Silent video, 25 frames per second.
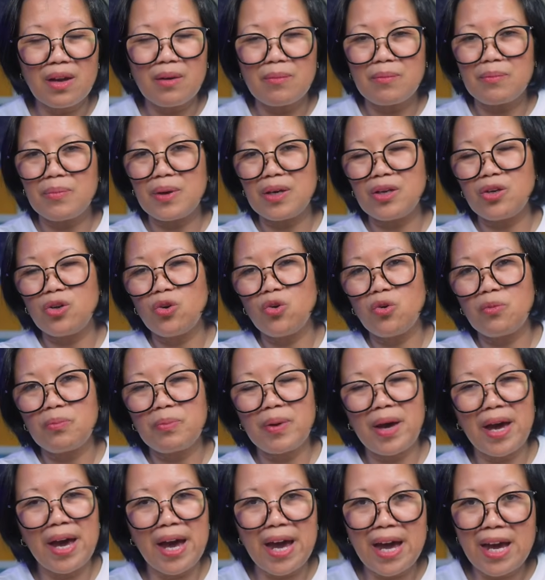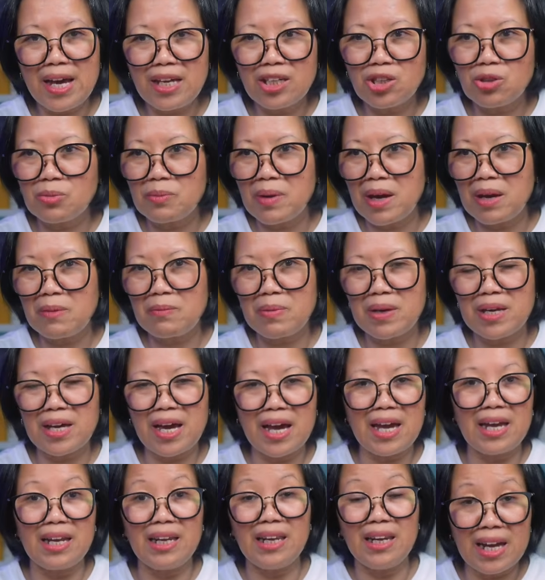but your page may be a
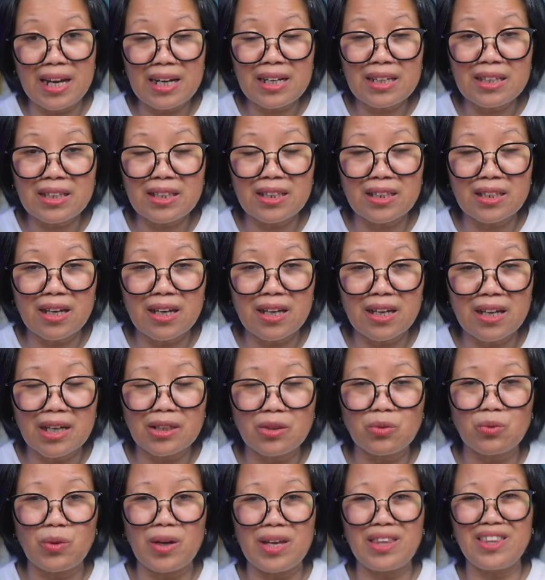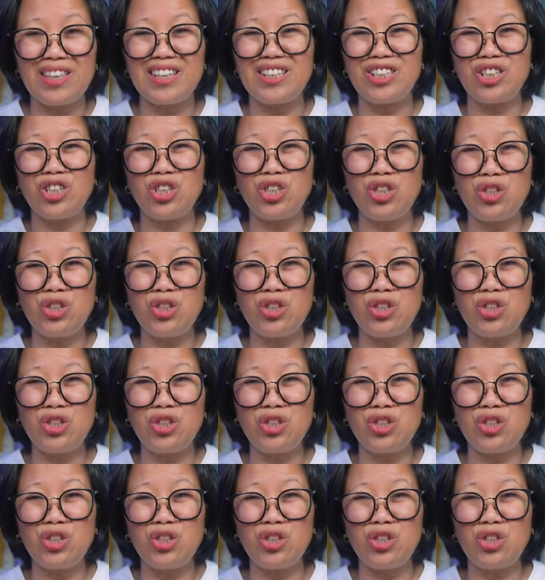letter size where it's